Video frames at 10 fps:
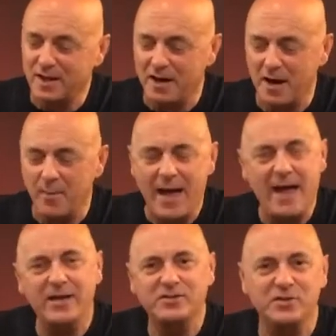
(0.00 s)

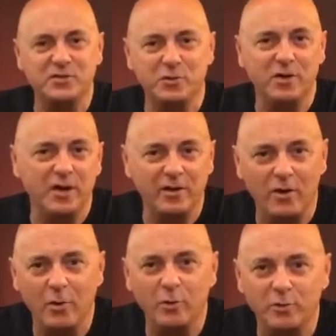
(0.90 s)
Haggis is sort of their
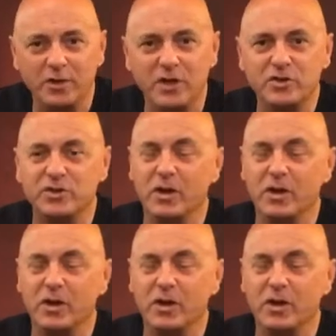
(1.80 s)
local dish.